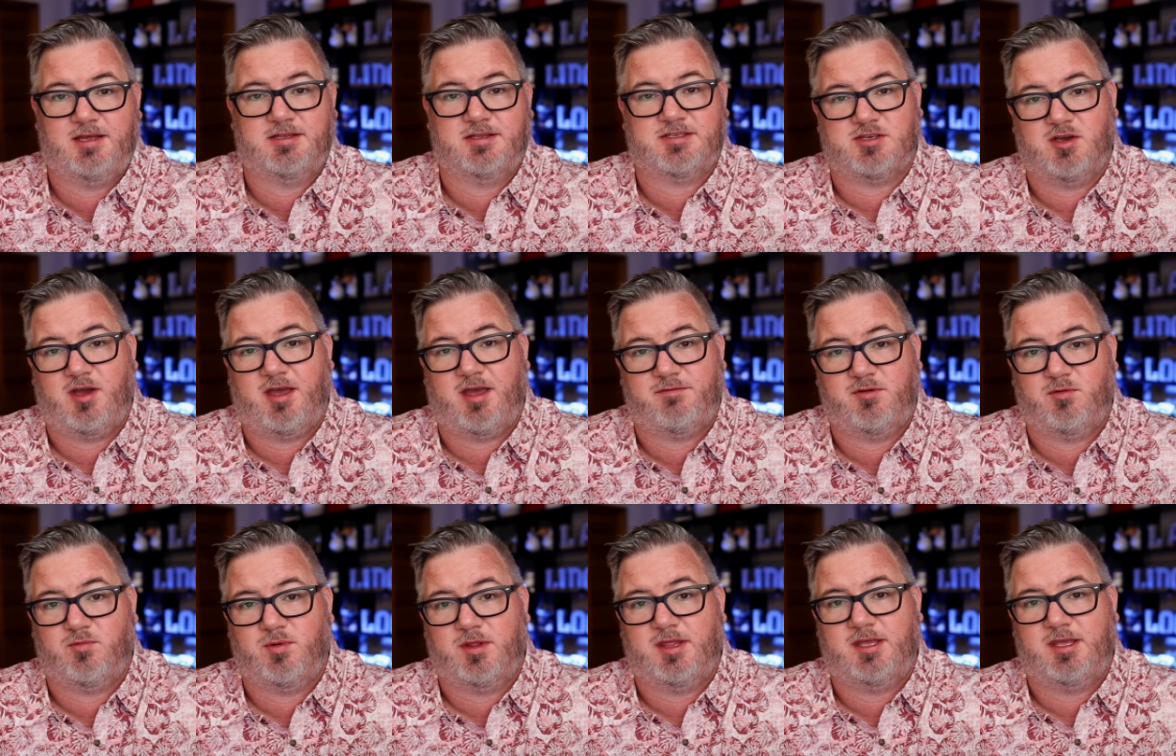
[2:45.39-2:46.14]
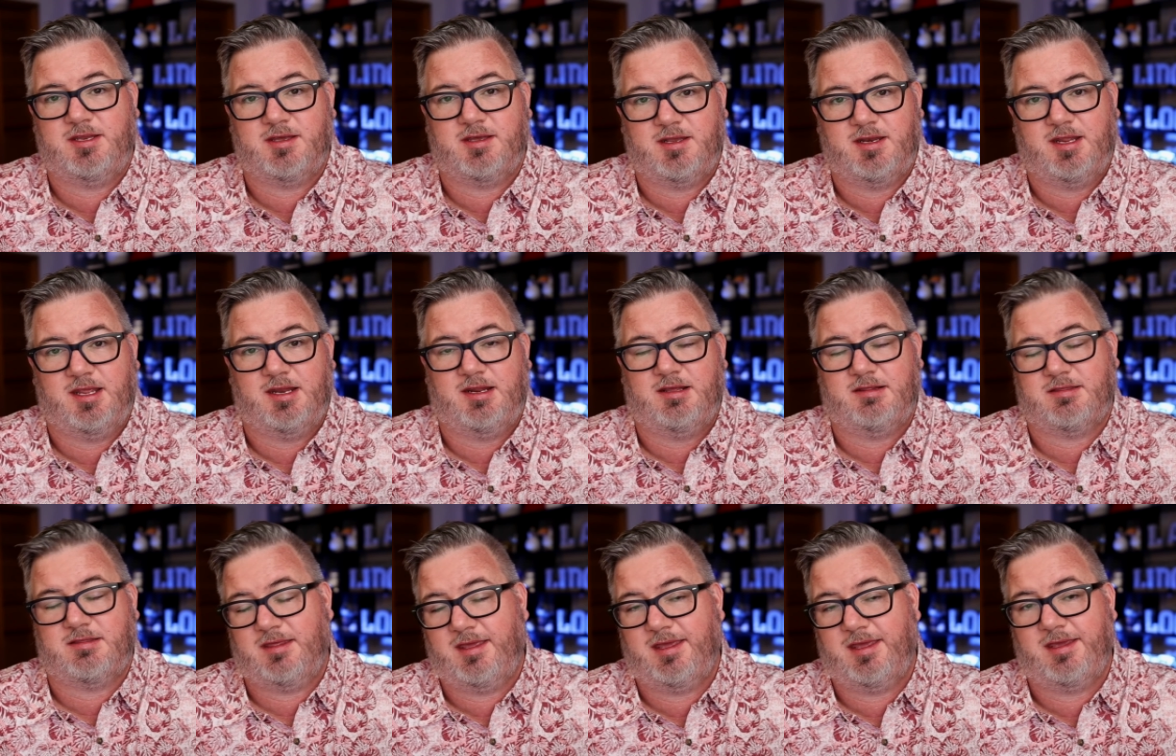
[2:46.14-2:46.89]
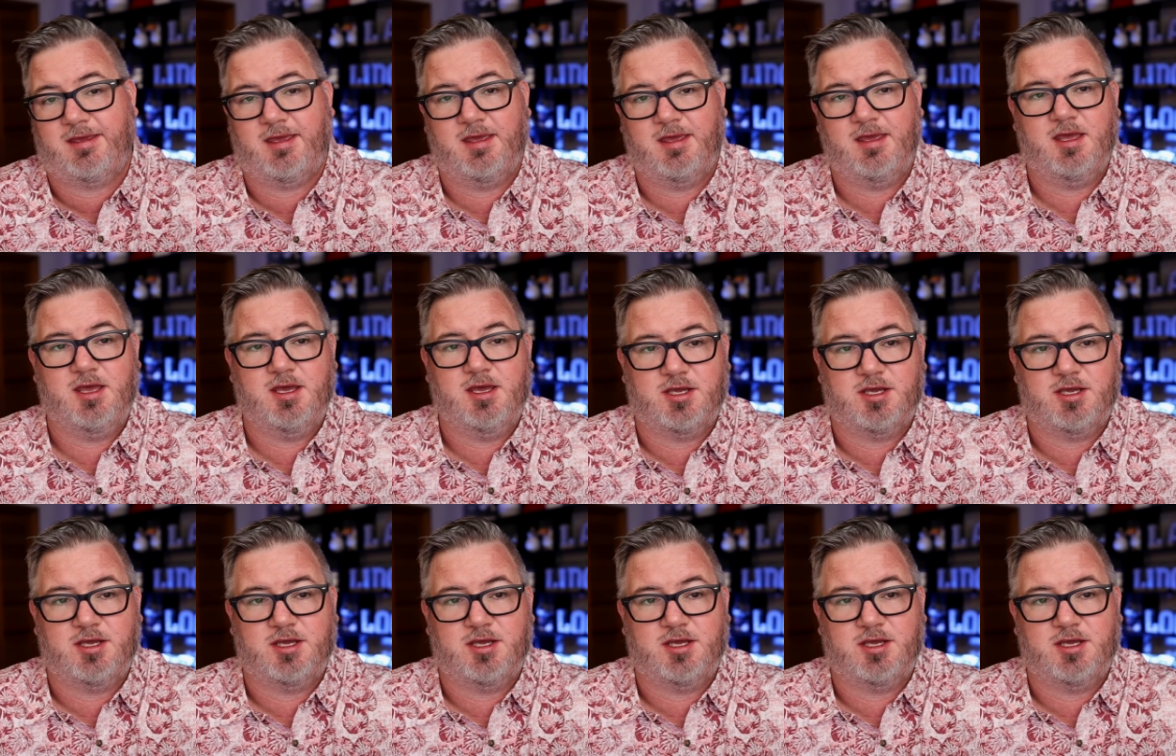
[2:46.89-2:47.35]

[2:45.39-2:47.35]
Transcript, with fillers: And so, have you really done anything